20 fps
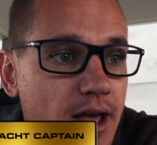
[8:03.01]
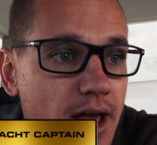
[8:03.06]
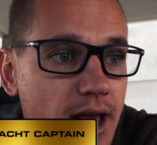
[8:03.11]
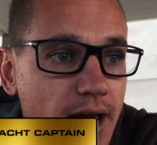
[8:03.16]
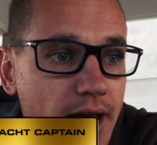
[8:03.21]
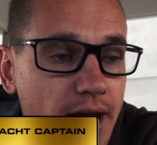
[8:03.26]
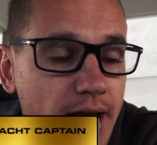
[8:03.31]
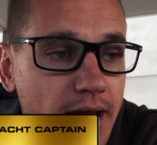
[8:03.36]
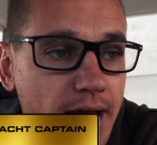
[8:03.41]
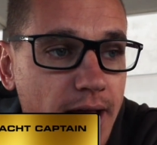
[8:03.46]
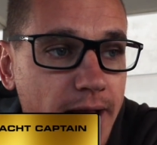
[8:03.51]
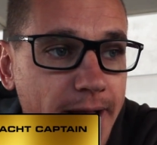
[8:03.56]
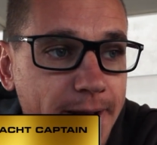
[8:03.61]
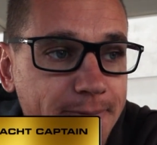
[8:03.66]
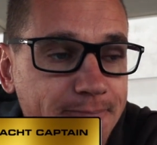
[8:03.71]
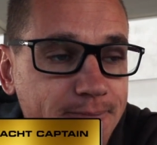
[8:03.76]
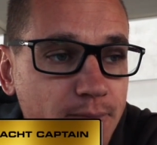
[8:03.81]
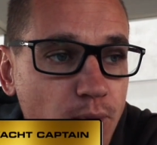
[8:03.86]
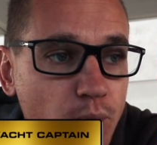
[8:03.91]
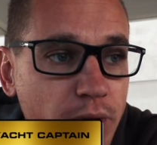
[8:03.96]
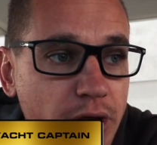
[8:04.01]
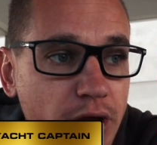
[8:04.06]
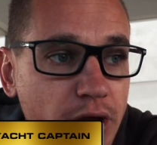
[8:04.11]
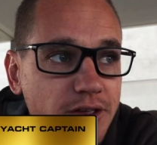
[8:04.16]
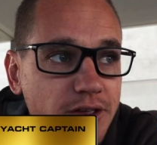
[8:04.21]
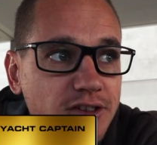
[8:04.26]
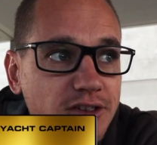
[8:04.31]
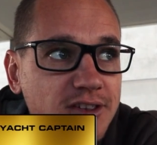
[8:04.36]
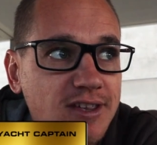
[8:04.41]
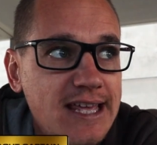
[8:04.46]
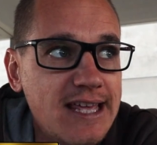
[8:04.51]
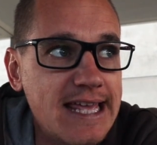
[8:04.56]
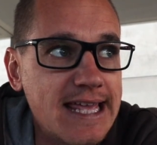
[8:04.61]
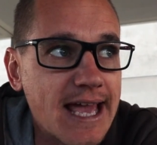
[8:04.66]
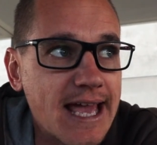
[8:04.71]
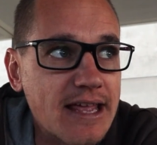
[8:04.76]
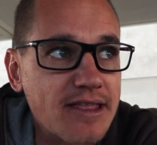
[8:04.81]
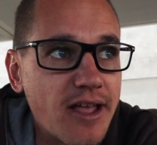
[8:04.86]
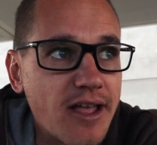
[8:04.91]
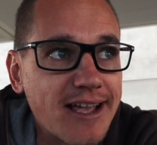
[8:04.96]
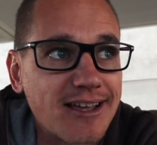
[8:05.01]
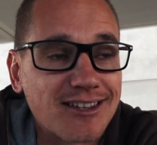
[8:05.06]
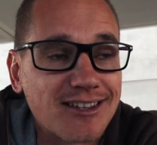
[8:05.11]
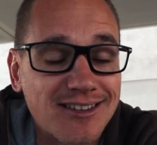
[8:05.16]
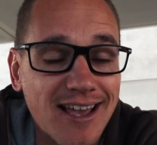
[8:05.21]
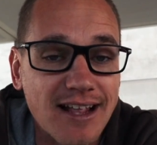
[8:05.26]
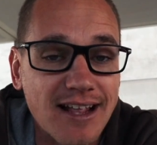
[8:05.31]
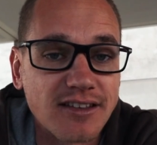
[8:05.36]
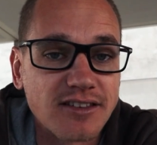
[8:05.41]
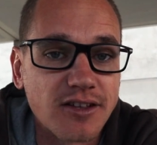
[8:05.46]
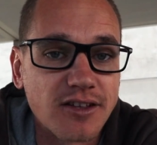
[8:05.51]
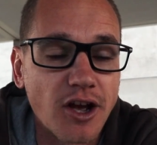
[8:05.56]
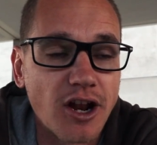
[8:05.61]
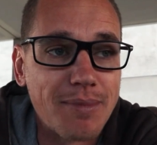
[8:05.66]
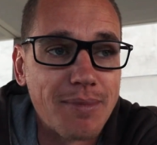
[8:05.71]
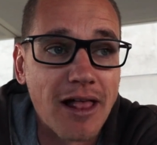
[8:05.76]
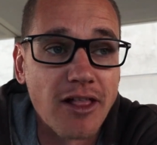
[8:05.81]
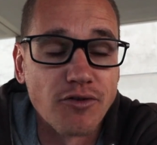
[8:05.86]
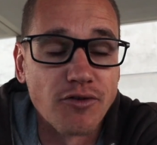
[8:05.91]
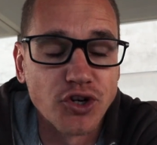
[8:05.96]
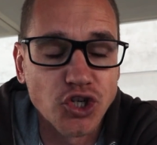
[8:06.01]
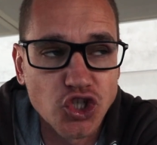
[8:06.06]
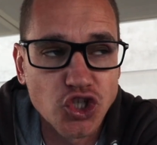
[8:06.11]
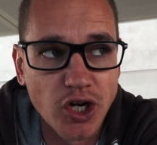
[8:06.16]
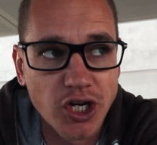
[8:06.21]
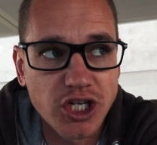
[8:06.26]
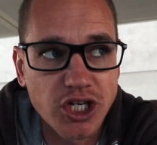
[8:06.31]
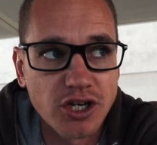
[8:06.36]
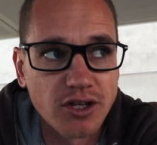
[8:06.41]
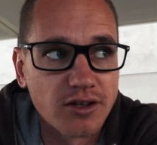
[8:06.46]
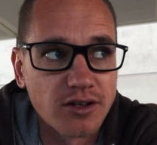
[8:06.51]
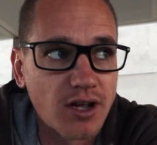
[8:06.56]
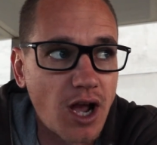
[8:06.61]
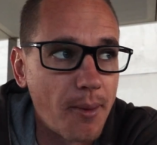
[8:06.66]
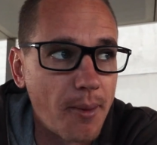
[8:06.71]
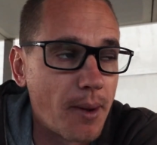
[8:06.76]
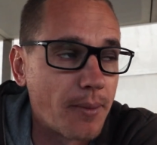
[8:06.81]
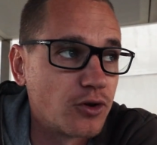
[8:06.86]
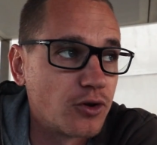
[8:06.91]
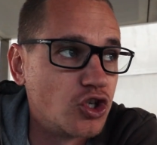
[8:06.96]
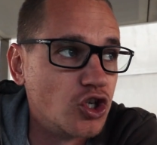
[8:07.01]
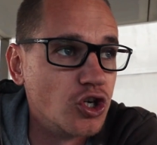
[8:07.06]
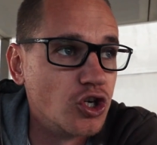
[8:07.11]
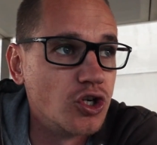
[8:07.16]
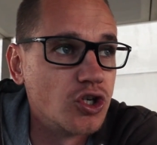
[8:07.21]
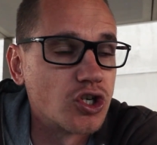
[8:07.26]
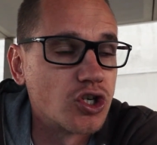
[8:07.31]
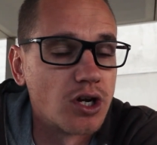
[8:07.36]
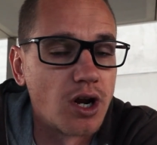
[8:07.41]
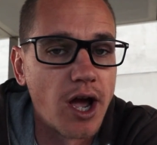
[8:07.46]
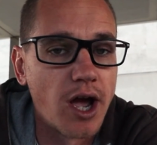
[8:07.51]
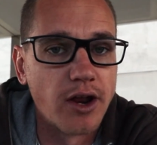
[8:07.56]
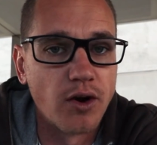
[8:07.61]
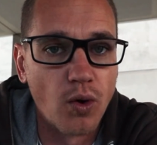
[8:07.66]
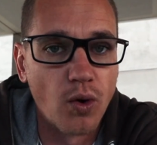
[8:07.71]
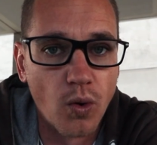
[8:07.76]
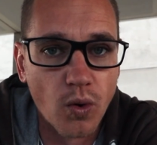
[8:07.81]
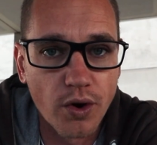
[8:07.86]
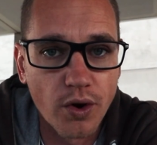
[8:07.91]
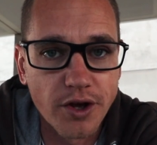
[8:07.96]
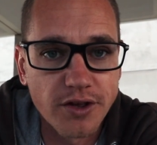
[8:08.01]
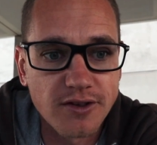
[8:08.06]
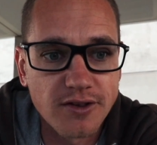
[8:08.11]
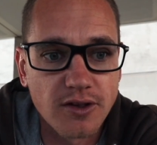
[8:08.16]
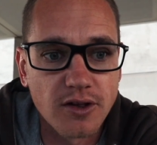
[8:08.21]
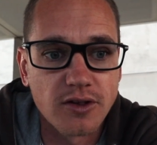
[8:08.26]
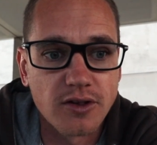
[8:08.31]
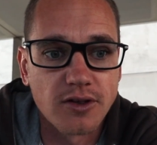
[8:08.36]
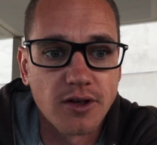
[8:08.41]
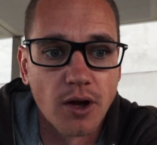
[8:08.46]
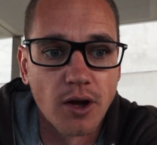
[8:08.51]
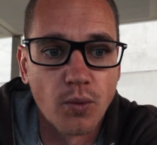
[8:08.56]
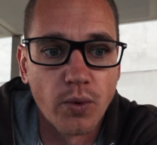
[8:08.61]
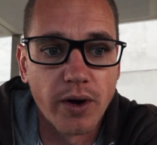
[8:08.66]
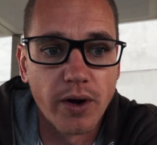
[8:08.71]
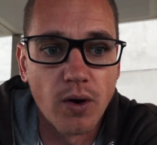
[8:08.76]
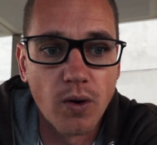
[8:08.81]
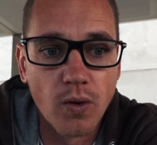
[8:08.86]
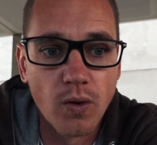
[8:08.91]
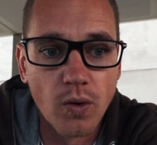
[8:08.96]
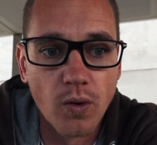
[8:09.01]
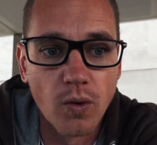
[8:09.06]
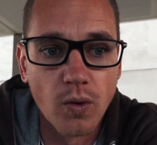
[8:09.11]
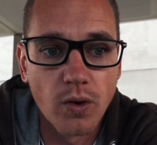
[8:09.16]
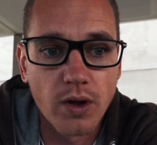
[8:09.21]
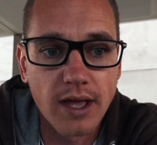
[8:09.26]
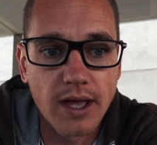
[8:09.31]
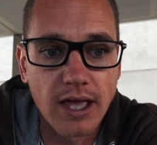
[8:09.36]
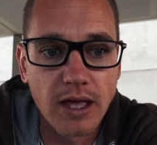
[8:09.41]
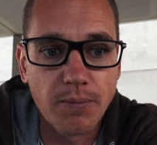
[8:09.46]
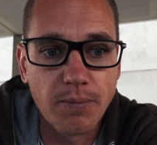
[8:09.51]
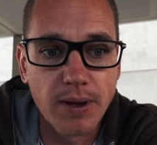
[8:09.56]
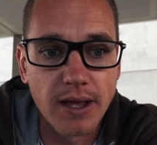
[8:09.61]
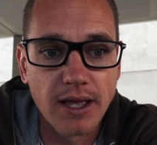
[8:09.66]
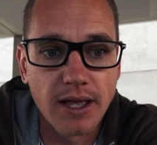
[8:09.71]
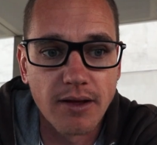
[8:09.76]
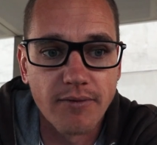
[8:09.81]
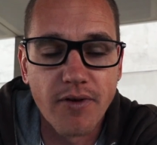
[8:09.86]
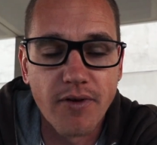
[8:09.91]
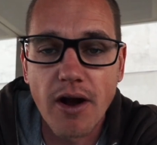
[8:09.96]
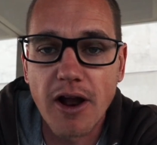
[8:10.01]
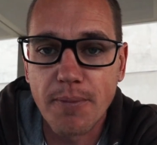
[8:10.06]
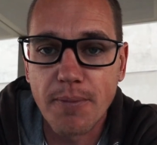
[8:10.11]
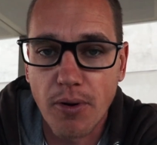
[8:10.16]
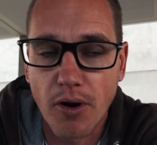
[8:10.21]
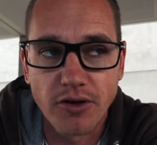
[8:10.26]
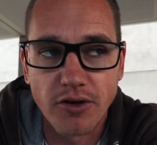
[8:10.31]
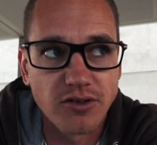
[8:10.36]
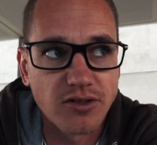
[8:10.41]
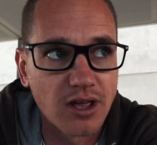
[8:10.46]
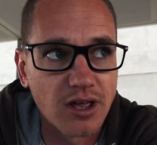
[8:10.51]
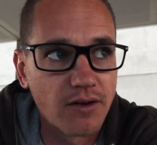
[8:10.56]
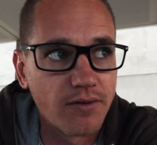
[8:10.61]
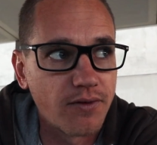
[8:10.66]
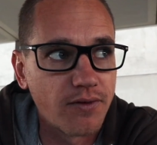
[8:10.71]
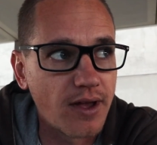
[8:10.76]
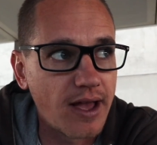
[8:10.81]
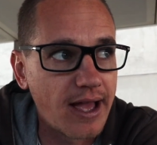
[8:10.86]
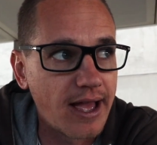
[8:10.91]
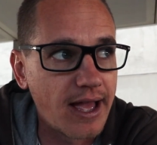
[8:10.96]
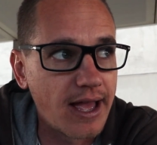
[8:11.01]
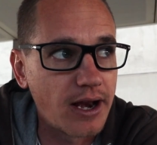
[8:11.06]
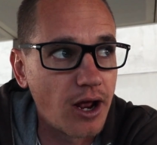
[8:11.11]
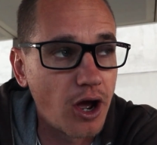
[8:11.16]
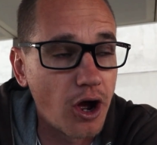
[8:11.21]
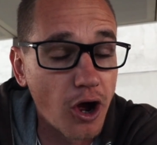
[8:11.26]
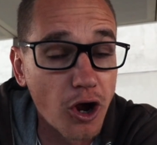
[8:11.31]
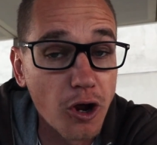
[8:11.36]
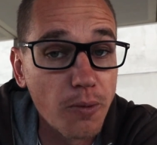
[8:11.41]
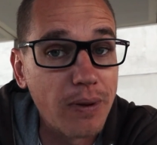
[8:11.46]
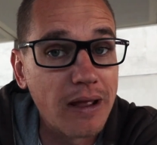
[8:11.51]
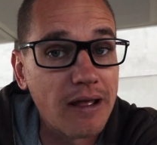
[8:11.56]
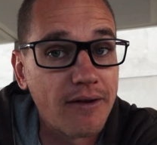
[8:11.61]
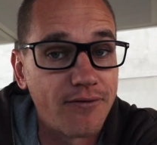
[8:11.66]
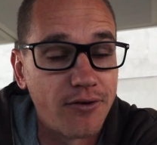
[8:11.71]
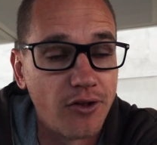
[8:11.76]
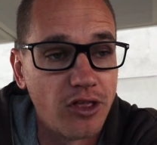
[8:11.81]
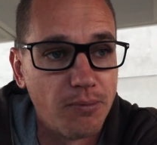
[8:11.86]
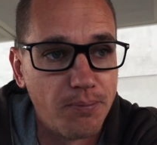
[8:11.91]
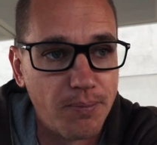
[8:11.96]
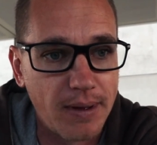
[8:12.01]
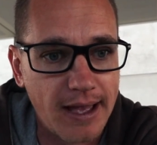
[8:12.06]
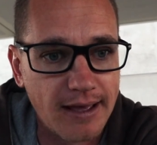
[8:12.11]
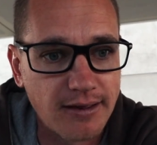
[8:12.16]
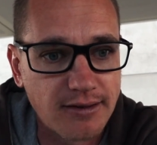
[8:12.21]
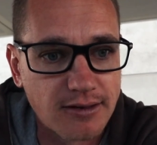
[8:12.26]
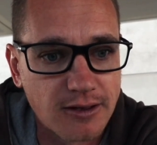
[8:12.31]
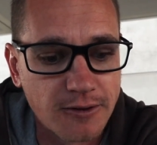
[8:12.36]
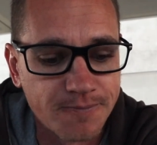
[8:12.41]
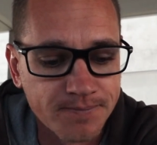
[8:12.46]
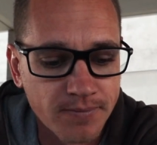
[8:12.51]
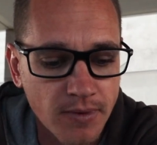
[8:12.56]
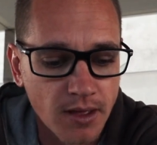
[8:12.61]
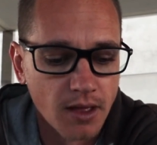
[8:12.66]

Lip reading: We see yet, nothing set in stone about the restrictions coming up in June, July and August. So we're all keeping very positive and hoping for the best.